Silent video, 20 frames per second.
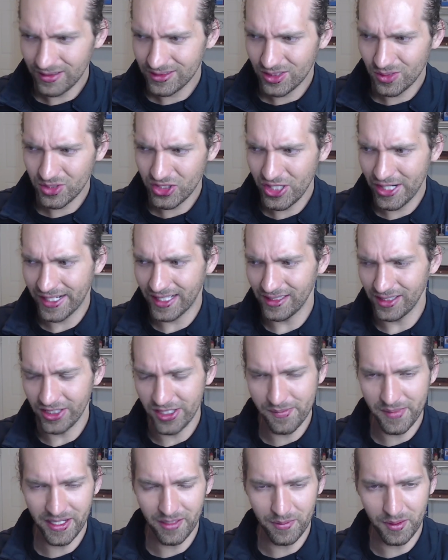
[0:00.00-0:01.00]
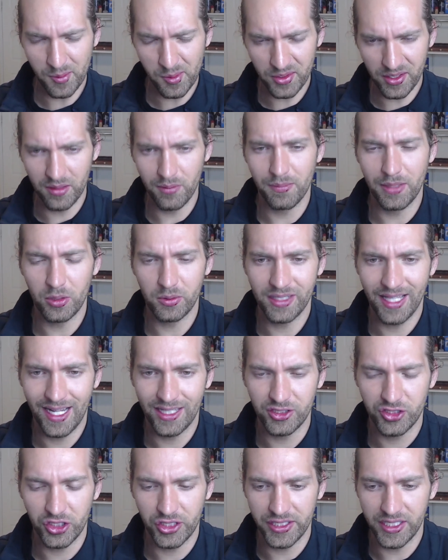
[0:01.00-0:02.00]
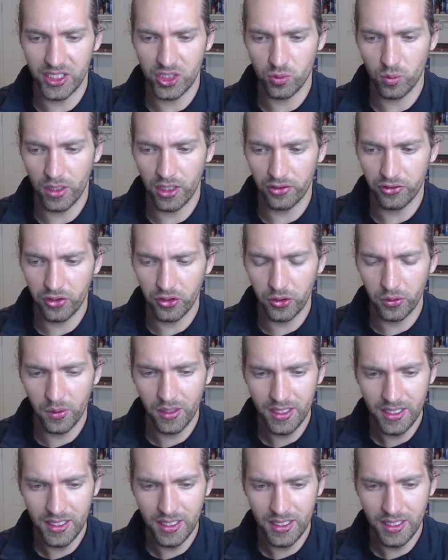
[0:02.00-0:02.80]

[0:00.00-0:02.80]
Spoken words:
So sharing a little bit about that journey as well too,